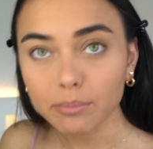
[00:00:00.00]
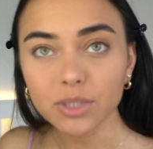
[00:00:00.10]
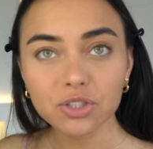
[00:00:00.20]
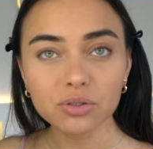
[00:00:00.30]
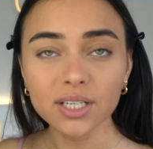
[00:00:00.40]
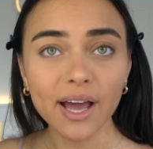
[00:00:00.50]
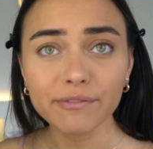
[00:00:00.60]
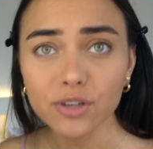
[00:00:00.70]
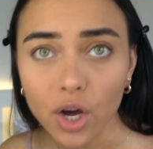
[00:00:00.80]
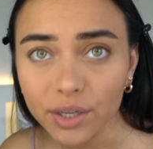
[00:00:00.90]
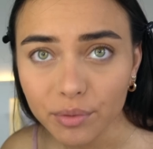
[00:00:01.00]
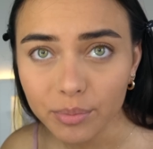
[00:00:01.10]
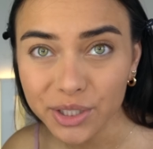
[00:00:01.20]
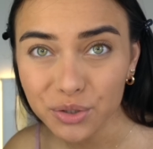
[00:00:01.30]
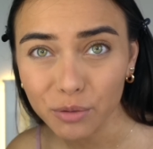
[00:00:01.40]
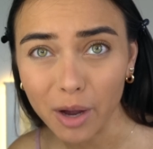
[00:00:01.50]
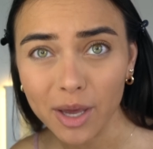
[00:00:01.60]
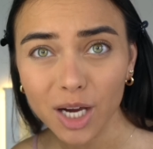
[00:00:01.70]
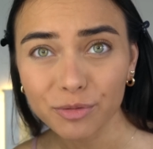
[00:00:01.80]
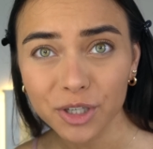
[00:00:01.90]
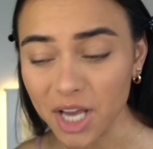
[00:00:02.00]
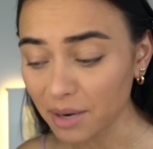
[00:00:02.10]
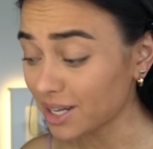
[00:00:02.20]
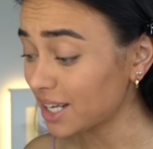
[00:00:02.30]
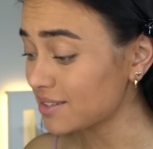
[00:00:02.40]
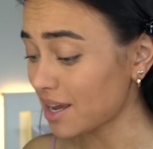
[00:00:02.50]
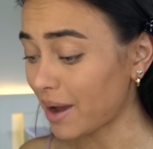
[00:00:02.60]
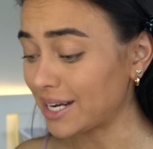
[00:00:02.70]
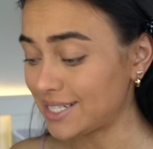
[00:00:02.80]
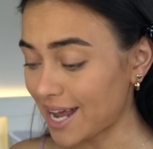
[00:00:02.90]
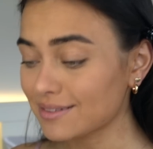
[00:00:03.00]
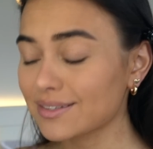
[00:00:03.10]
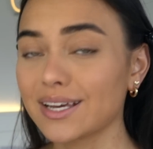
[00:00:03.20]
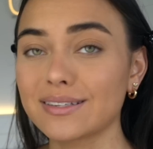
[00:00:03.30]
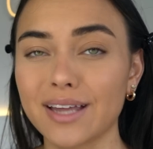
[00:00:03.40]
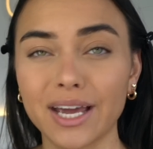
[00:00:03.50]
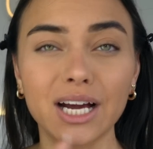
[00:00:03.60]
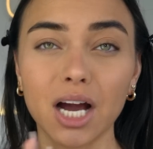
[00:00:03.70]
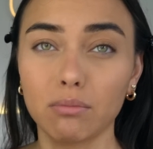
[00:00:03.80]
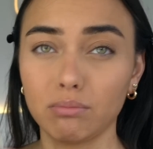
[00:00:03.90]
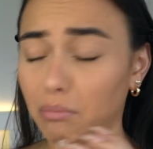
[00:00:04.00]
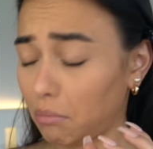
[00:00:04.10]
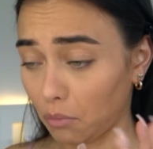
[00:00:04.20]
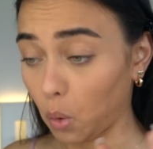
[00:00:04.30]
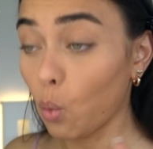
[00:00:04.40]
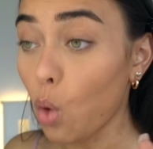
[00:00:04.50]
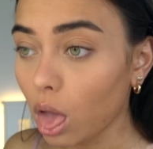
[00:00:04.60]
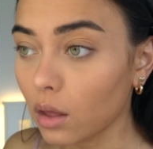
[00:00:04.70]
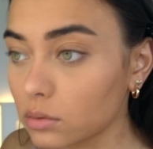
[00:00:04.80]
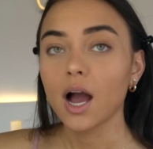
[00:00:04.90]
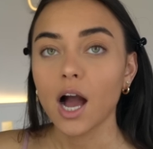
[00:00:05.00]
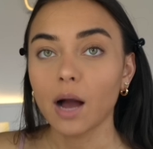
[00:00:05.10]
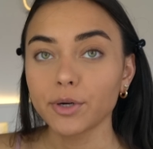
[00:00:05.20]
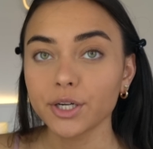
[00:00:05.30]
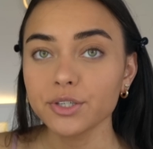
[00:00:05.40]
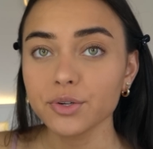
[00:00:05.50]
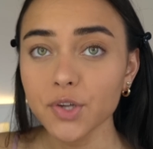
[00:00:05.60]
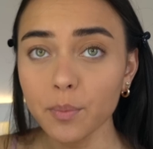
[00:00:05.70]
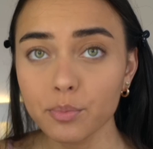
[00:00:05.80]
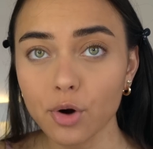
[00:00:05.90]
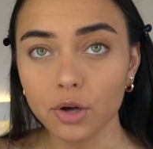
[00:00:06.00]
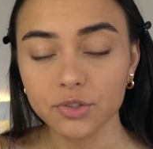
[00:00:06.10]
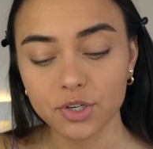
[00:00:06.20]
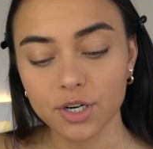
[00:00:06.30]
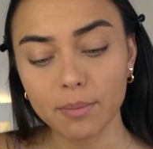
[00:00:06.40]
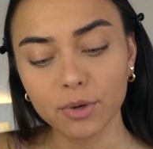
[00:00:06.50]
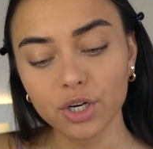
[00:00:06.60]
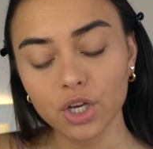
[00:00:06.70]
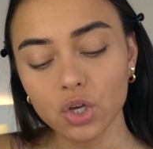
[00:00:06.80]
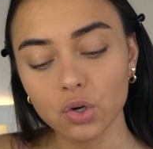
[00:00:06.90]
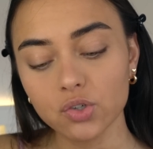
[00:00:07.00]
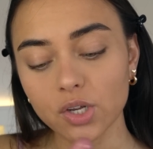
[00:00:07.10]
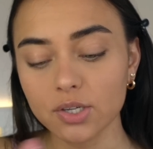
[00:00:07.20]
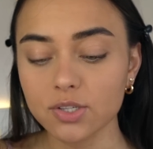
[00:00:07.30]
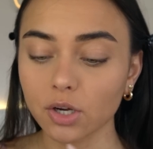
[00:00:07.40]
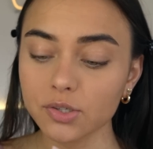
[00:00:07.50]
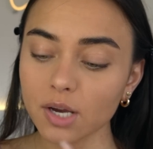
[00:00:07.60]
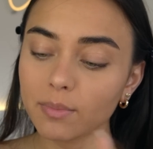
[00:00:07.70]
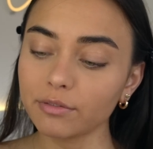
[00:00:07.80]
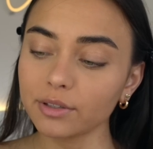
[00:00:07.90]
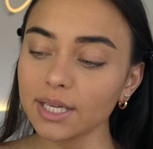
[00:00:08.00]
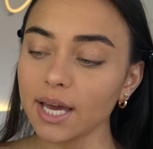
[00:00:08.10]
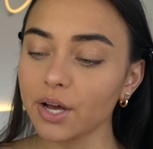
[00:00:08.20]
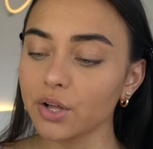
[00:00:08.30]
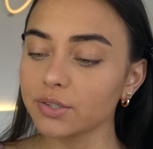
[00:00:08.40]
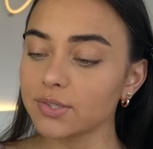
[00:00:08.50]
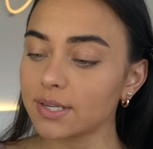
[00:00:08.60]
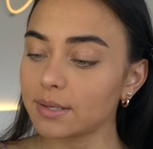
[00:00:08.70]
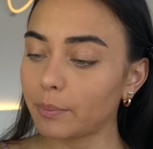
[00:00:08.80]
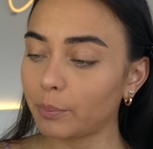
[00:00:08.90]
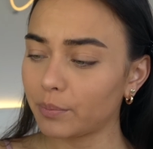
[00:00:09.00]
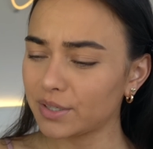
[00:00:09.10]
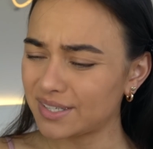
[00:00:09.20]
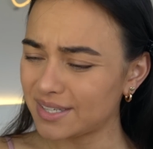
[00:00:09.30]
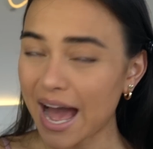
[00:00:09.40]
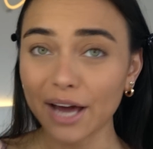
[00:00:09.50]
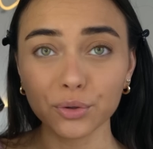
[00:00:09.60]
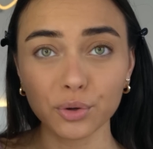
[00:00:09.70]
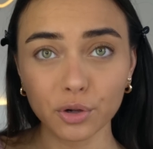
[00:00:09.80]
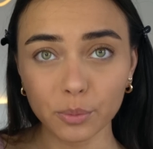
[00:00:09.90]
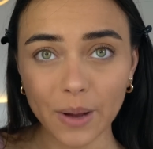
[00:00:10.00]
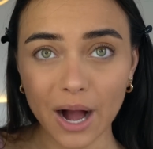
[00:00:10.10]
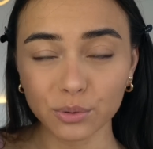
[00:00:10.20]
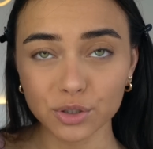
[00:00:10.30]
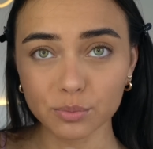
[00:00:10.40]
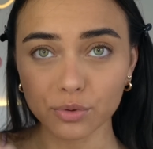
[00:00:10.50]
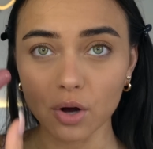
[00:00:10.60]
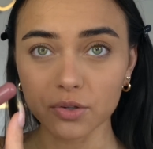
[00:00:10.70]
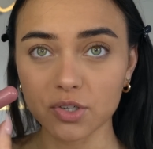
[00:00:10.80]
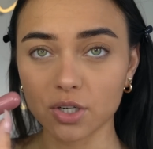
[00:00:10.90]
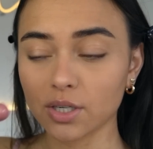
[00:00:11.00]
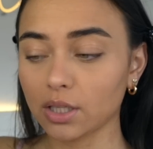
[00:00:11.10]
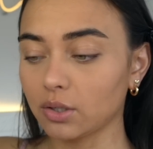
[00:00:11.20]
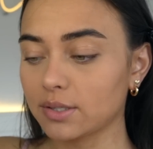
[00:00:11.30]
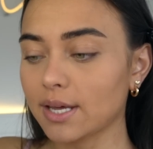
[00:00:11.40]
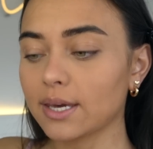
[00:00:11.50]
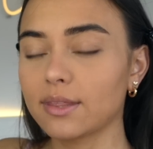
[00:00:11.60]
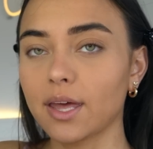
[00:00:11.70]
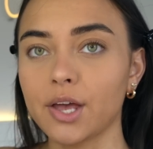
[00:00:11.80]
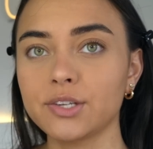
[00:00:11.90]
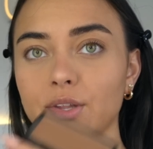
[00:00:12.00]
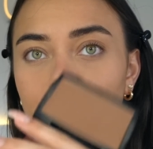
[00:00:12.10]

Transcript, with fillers: I'm literally, I've not even been doing my makeup for 10 minutes and my desk is like, I'm gonna do some bronzer. I'm gonna use Anastasia Beverly Hills saddle powder bronzer it looks like this